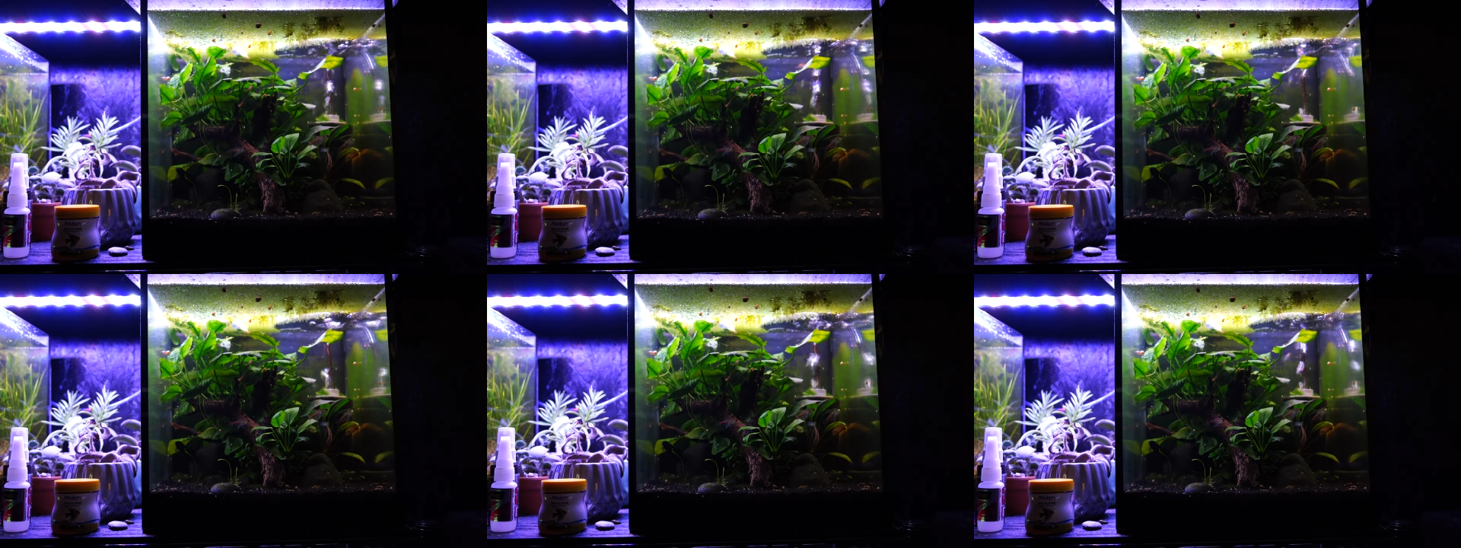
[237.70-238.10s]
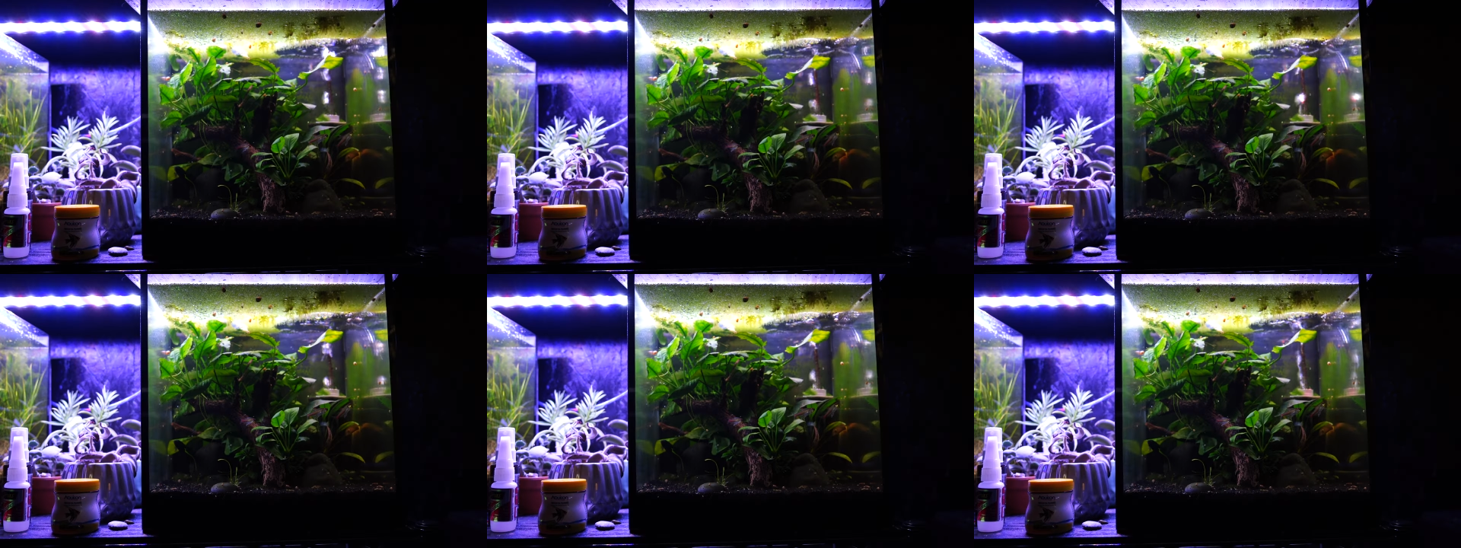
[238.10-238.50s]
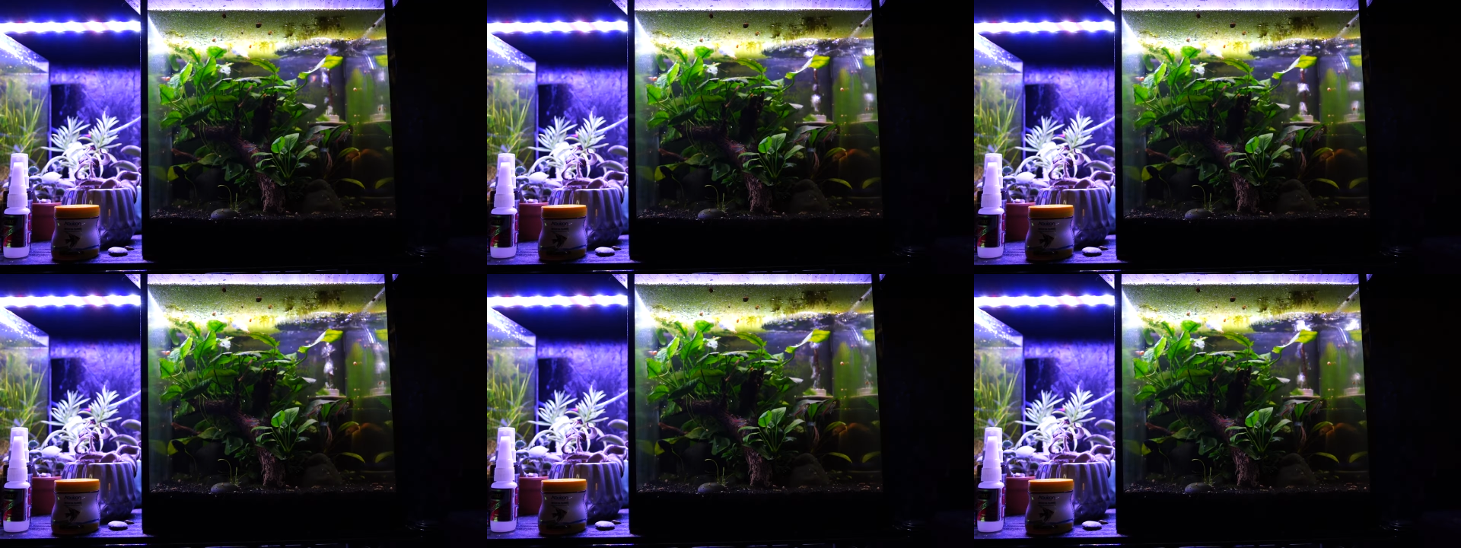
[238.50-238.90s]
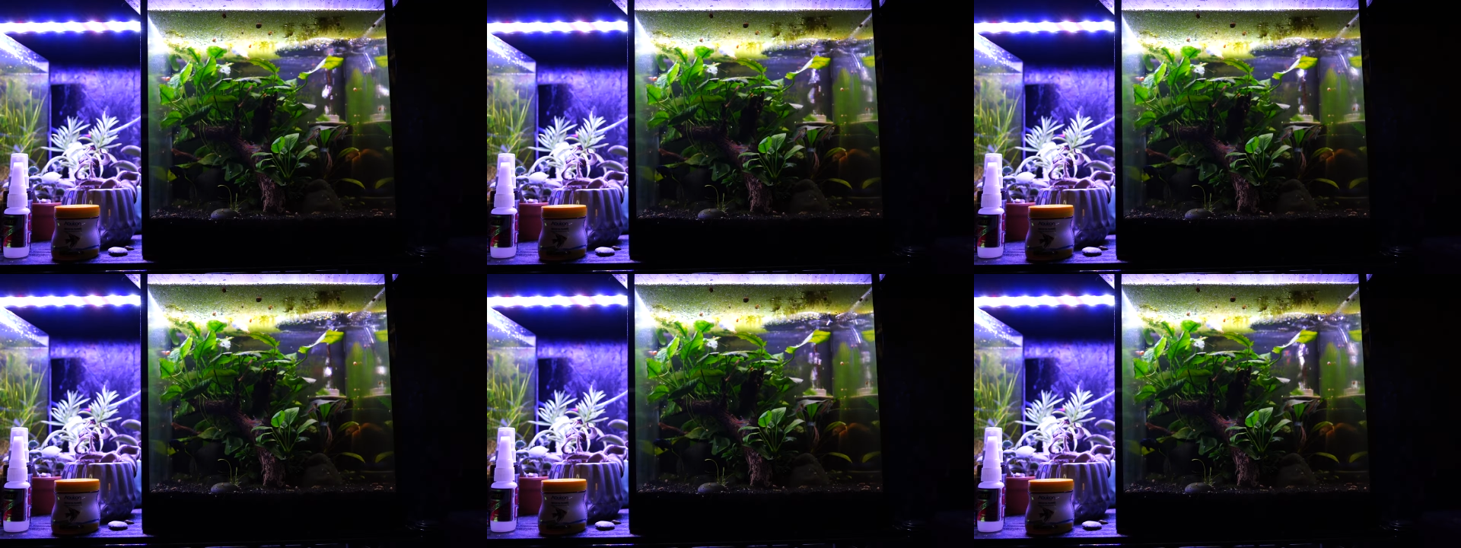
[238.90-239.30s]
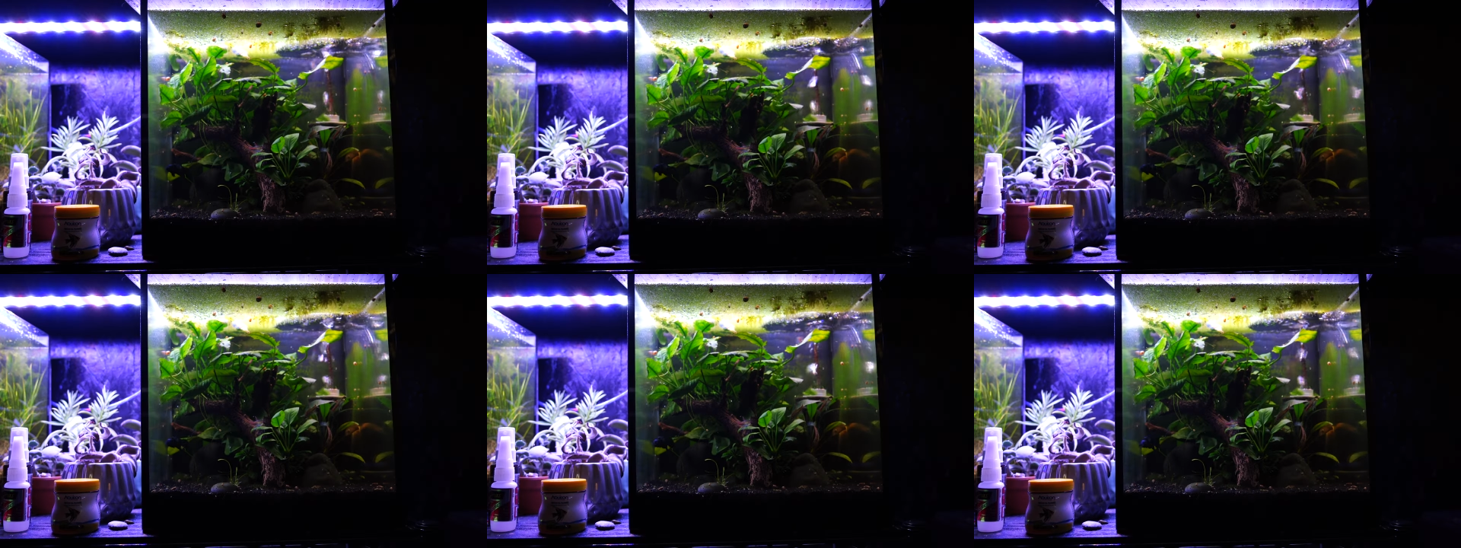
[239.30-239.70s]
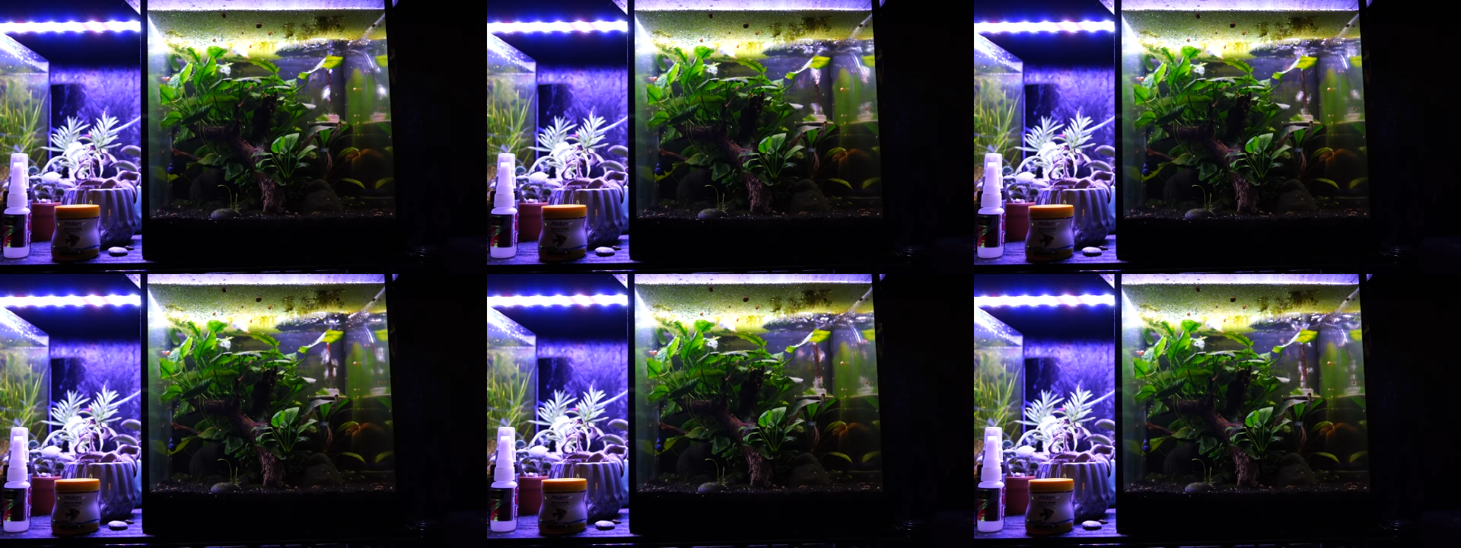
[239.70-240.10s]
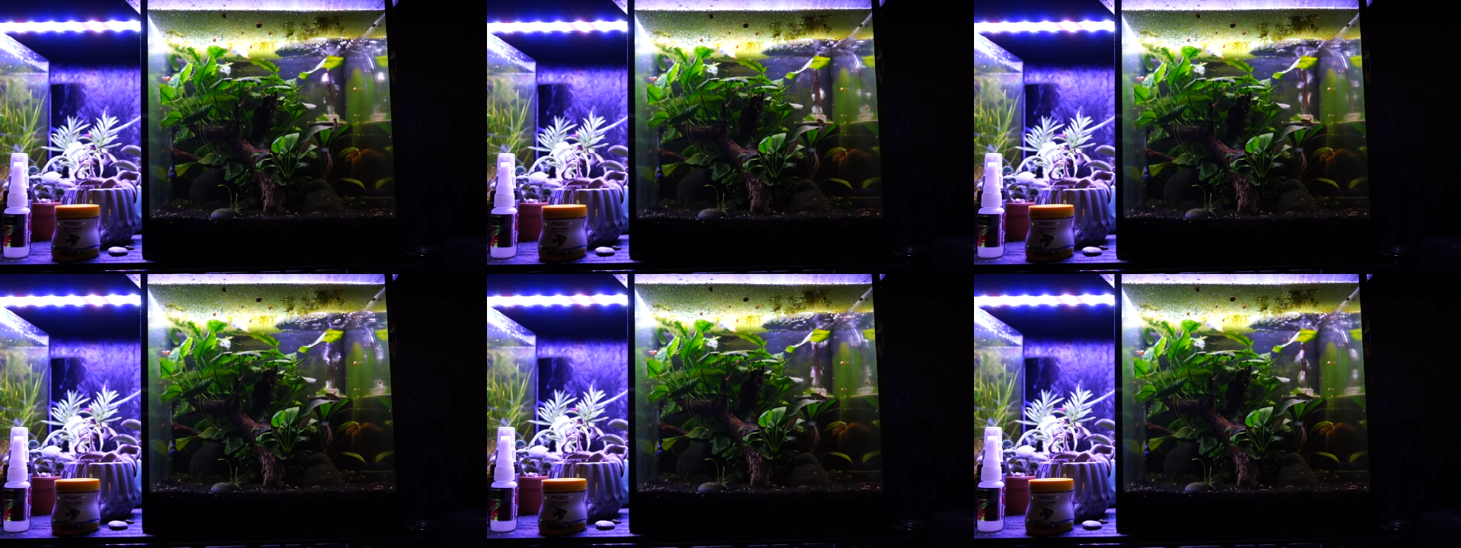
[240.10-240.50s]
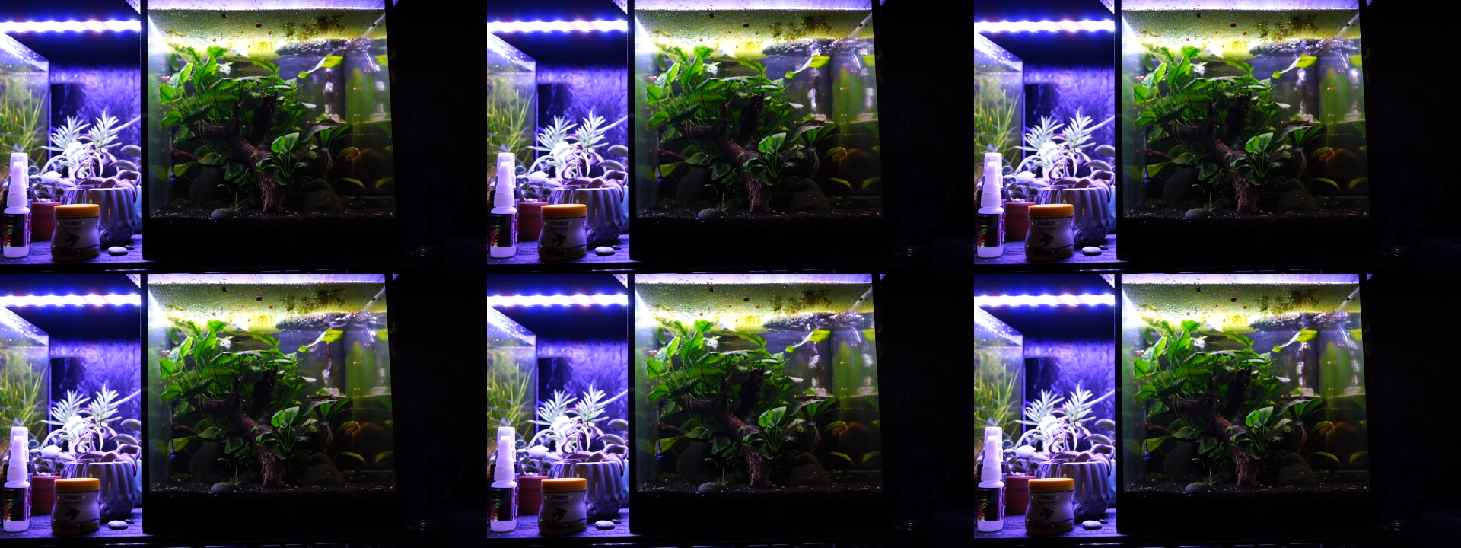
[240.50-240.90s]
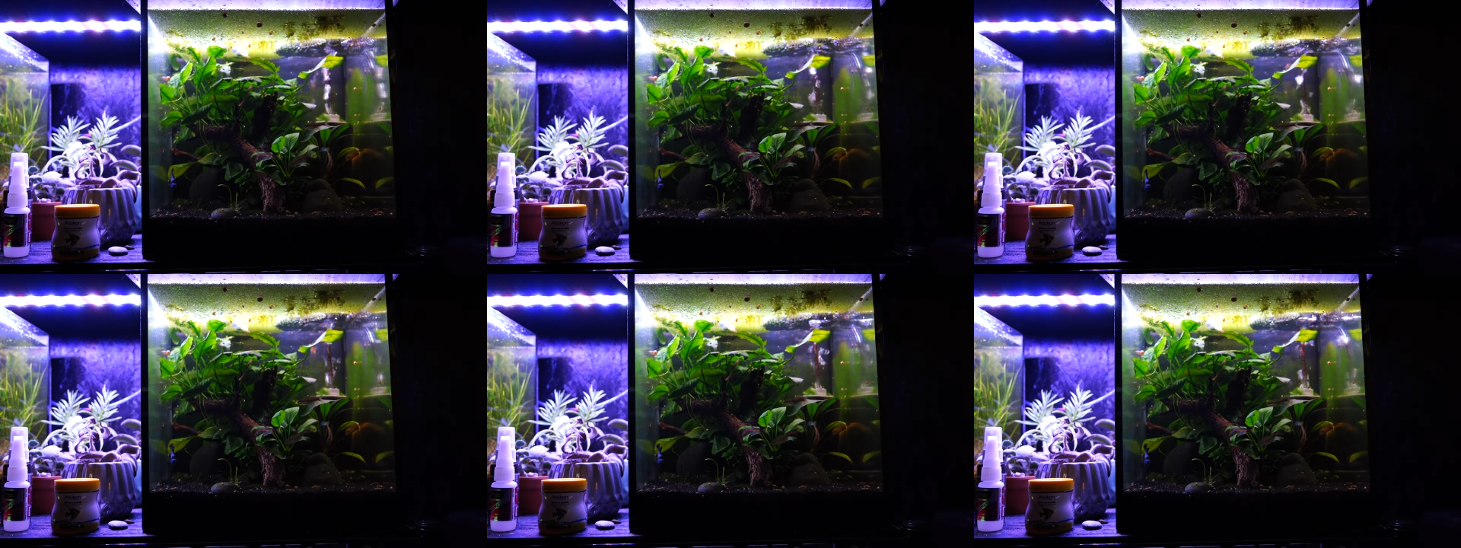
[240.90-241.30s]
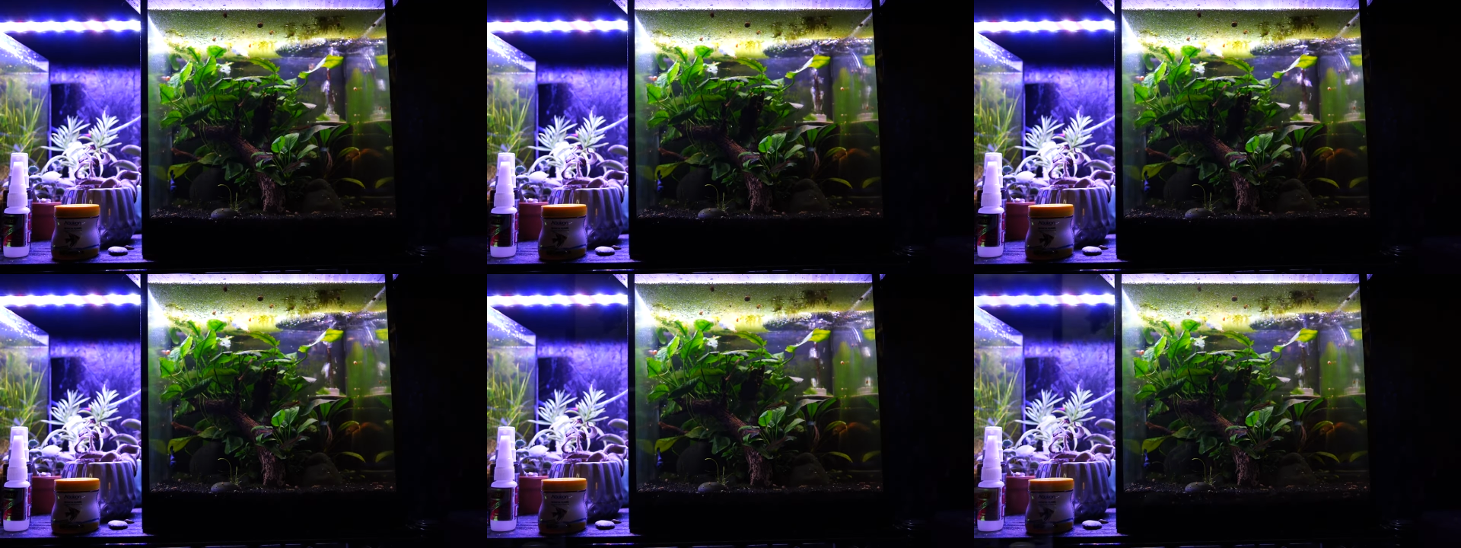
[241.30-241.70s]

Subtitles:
(no speaker visible)